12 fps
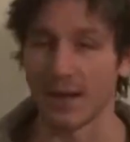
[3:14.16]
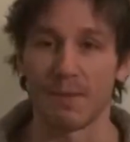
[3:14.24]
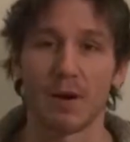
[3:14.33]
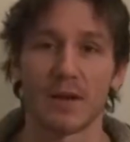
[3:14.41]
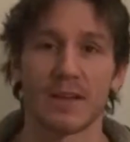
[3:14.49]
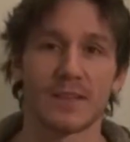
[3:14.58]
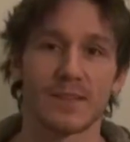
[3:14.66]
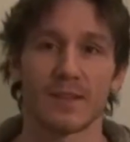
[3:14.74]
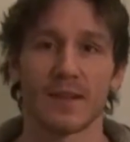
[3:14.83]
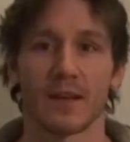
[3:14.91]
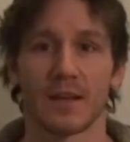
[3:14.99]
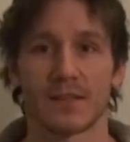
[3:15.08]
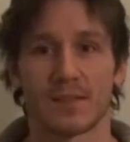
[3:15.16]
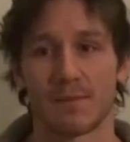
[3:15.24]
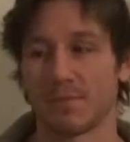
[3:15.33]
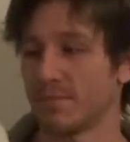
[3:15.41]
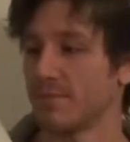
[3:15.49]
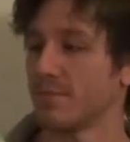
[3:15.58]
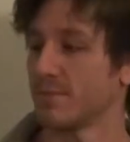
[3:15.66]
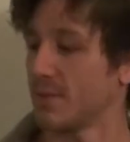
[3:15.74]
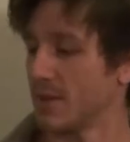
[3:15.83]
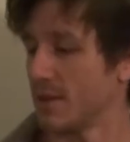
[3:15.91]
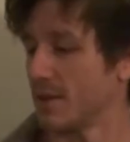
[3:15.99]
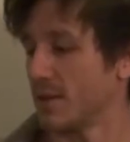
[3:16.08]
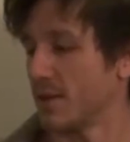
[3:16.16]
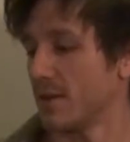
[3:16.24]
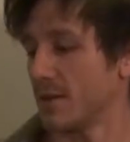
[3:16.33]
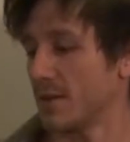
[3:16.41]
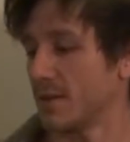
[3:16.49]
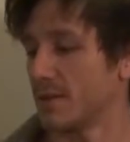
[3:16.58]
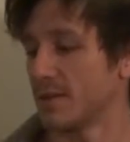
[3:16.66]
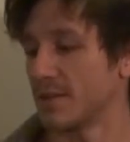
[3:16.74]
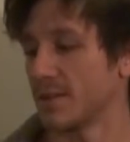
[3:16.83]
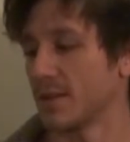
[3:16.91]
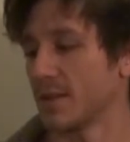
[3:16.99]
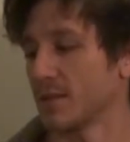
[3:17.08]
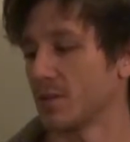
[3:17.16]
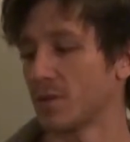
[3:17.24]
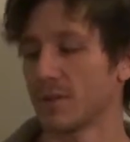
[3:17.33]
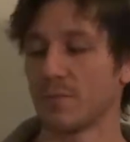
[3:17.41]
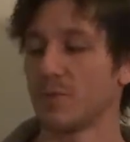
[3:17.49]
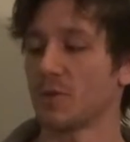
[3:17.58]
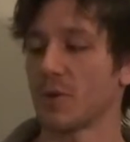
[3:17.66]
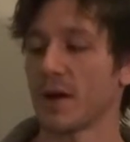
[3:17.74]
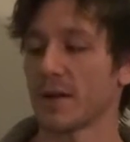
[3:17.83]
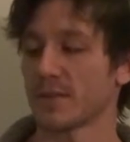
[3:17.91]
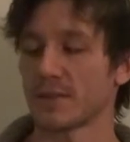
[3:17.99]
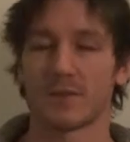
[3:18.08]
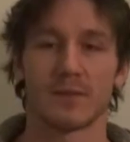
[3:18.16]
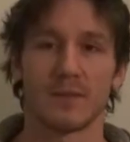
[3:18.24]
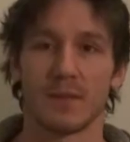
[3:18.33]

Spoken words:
bought this today. I got some distilled or demineralized,